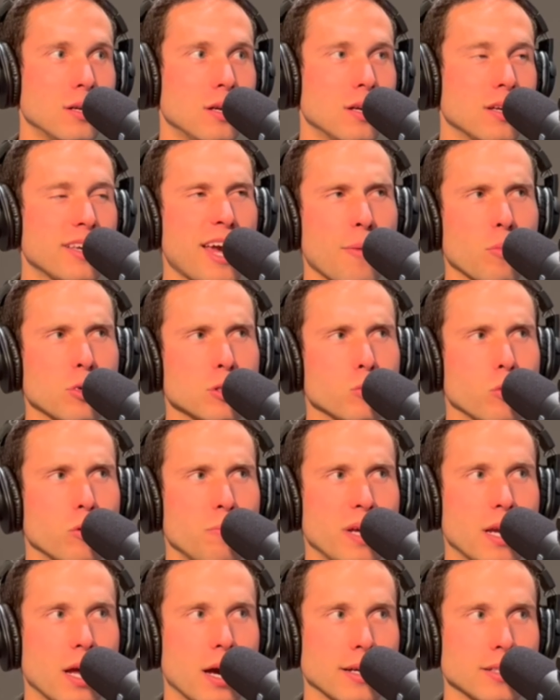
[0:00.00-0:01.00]
Cameras
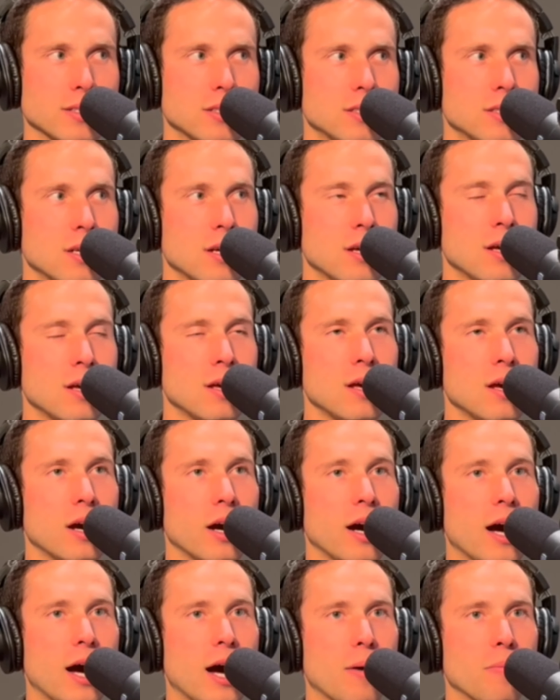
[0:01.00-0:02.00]
would be nice.
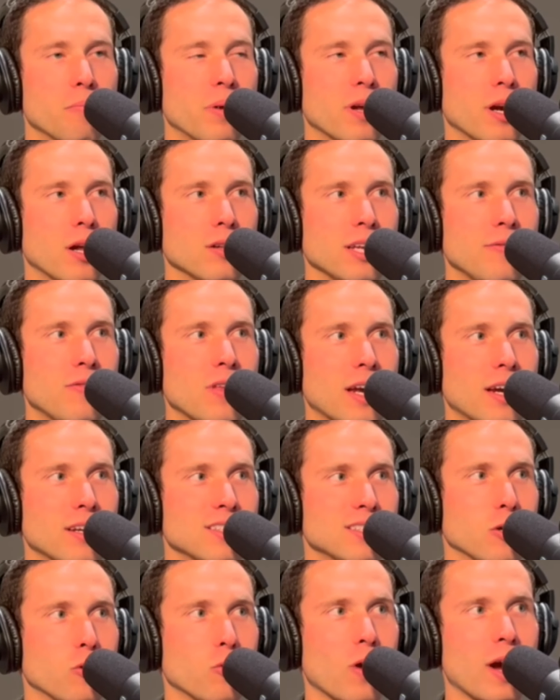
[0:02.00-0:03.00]
But I'll leave that
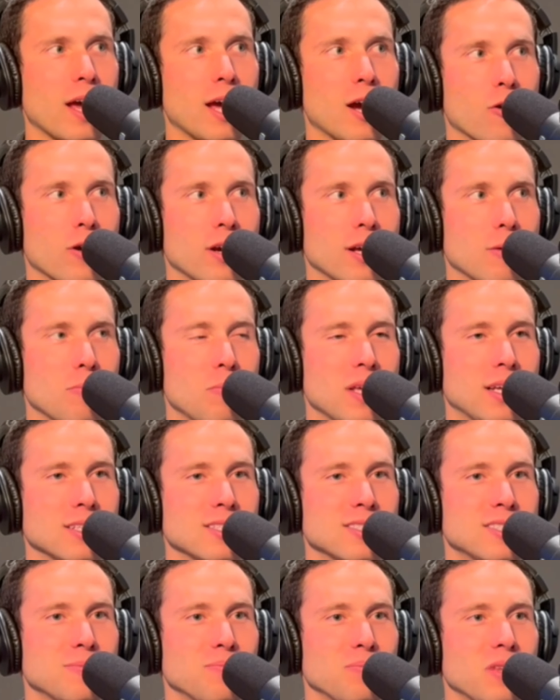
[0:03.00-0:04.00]
as a gray area
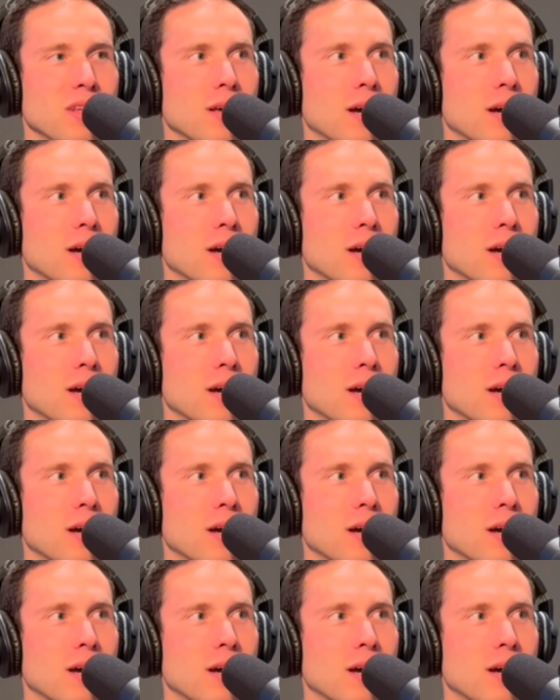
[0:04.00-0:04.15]
because